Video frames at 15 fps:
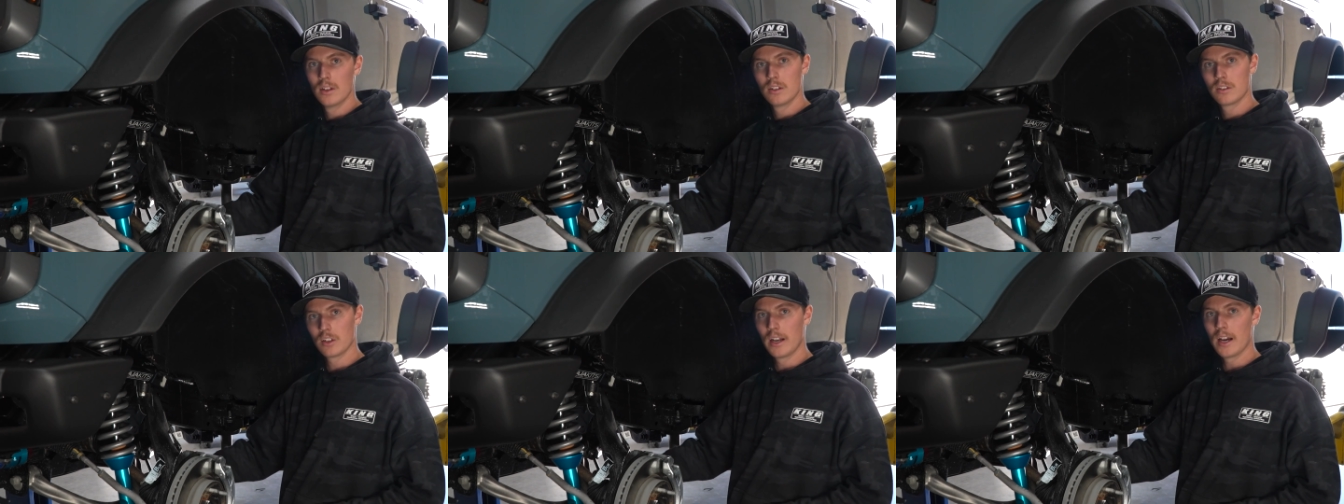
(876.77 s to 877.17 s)

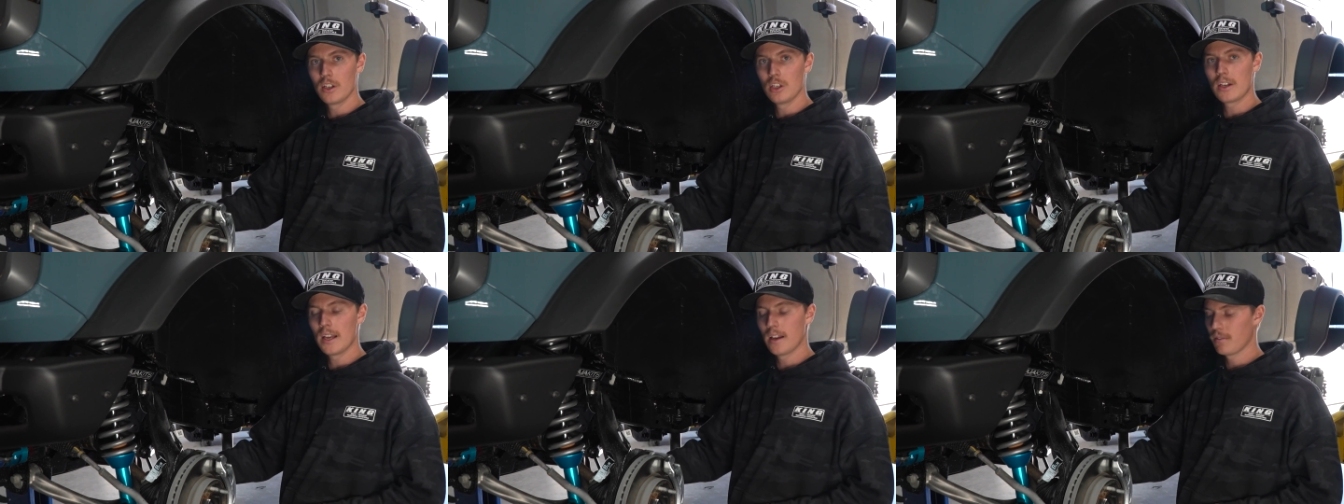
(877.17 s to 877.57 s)
so now
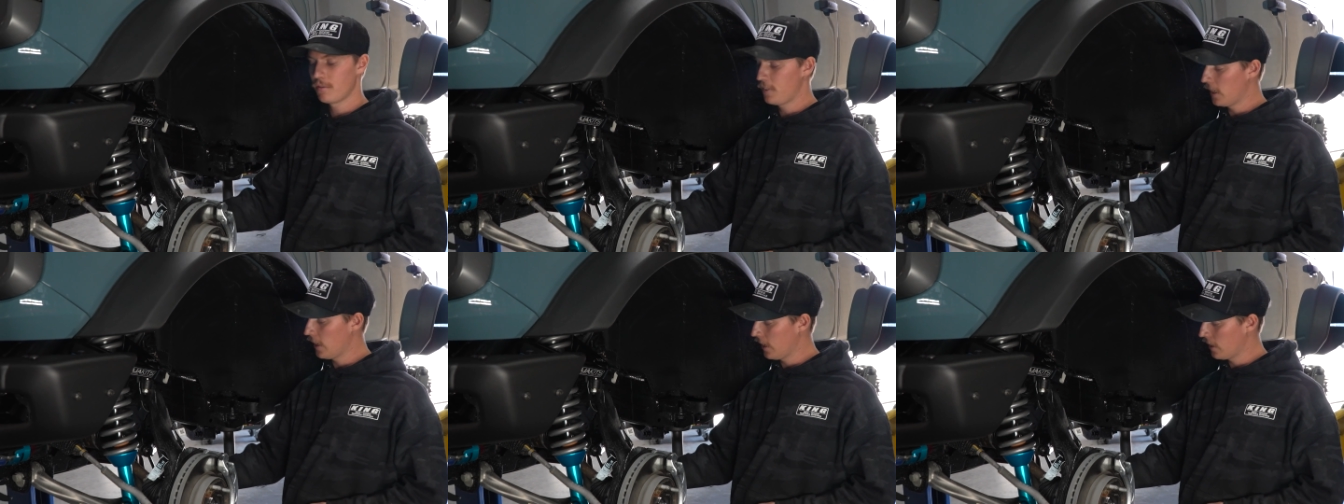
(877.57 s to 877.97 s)
you can't
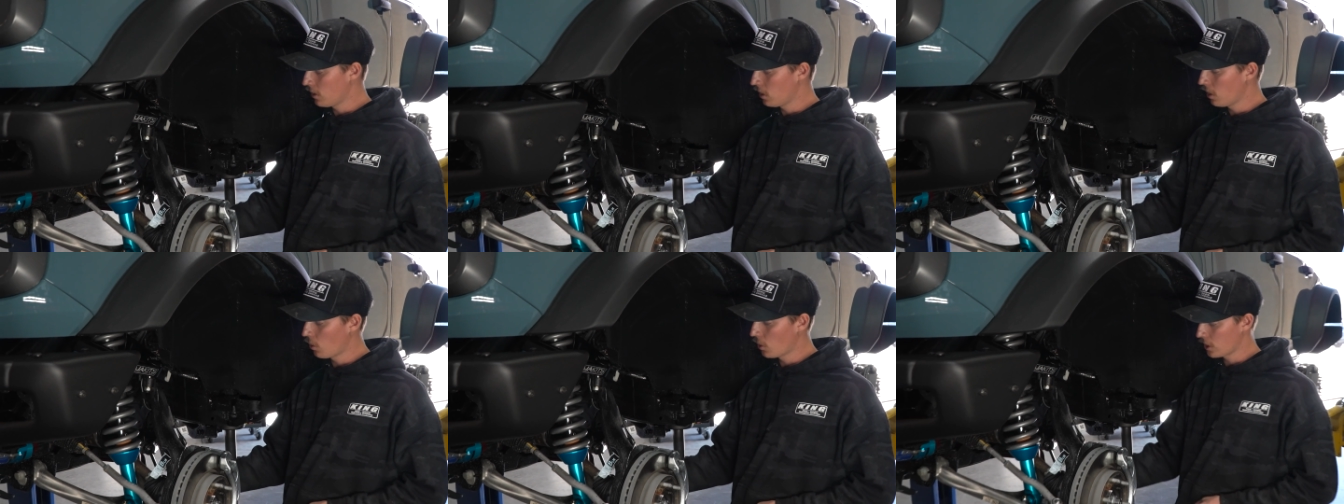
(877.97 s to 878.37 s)
fit it in
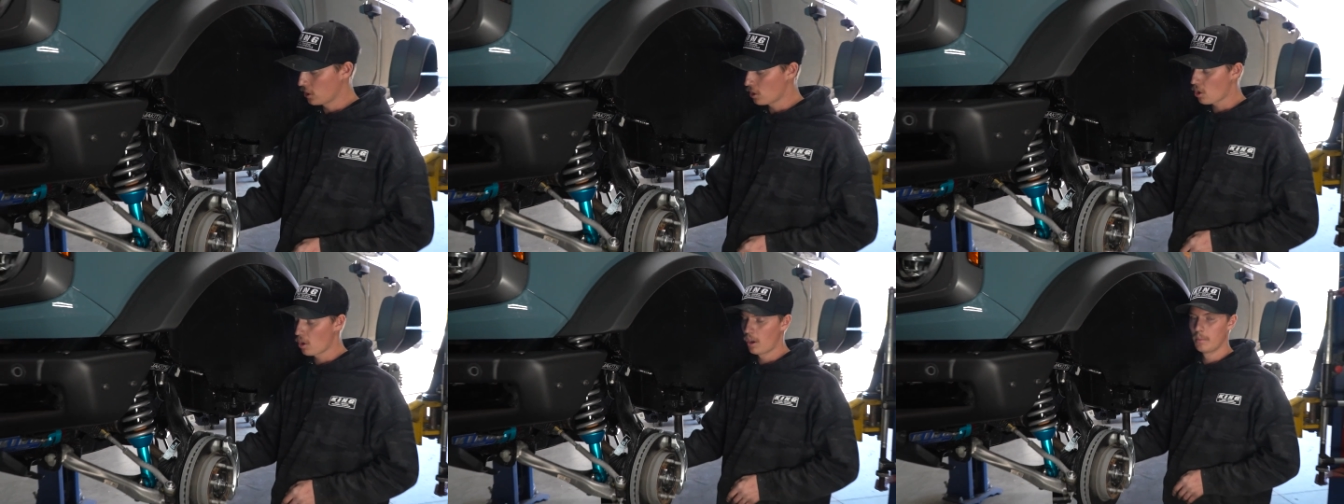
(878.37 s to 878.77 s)
the lower
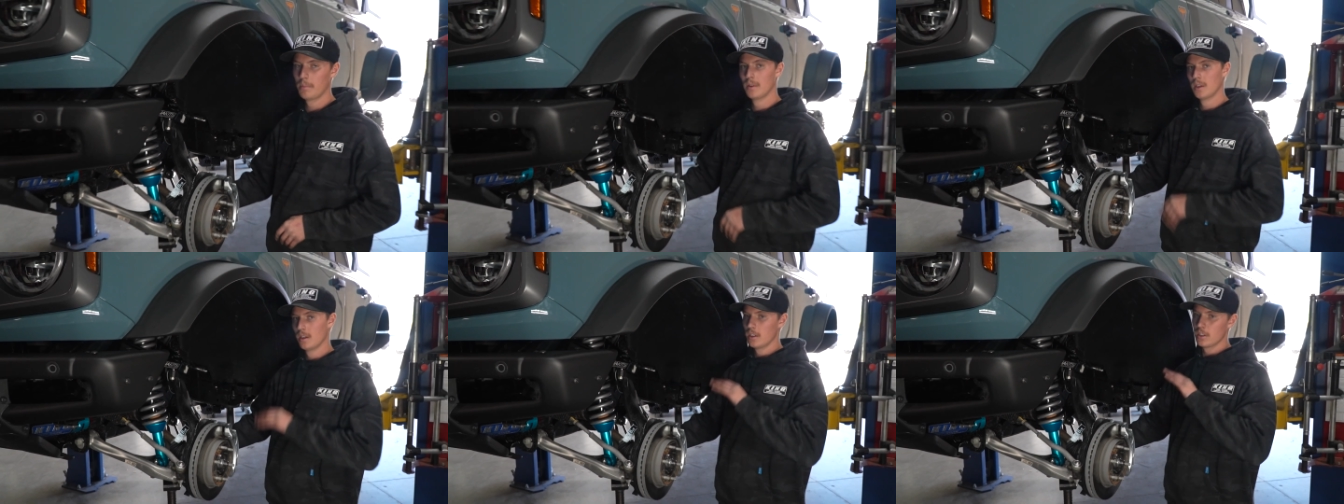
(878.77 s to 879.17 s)
control arm.
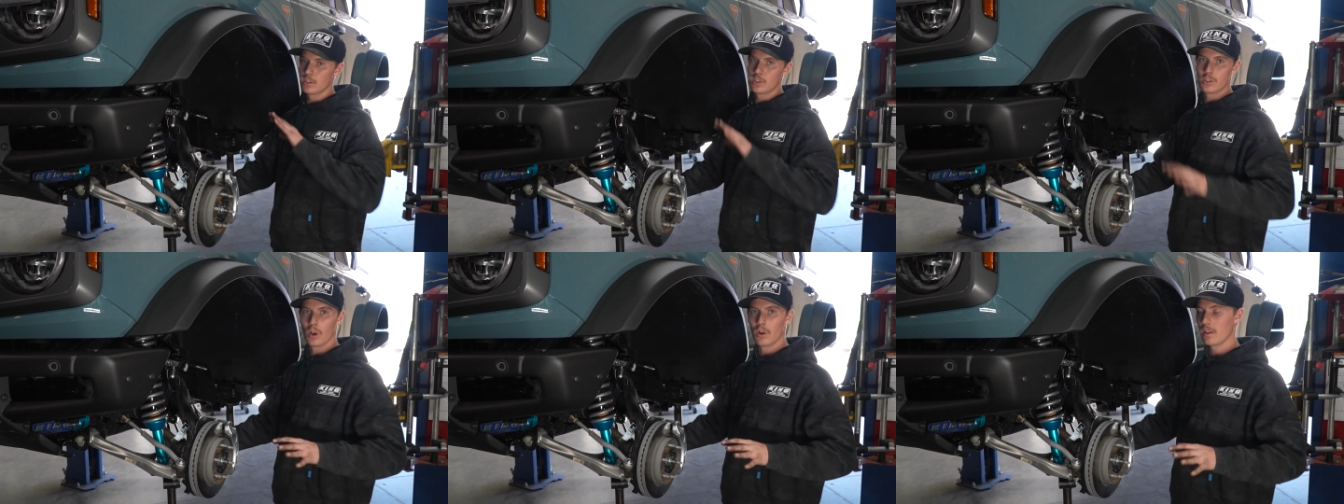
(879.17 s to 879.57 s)

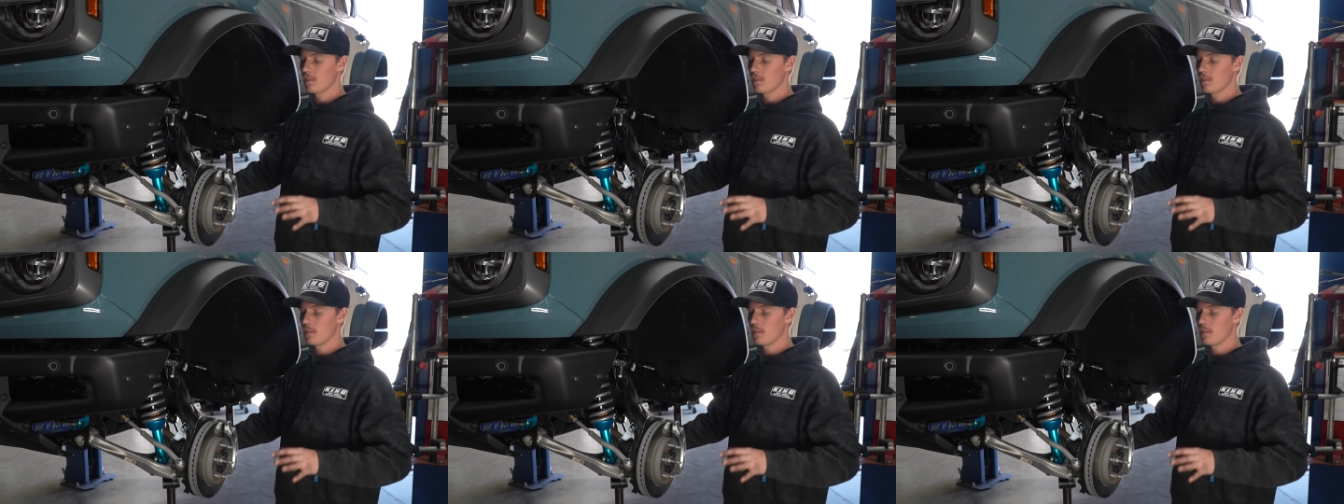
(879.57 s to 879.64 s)
Don't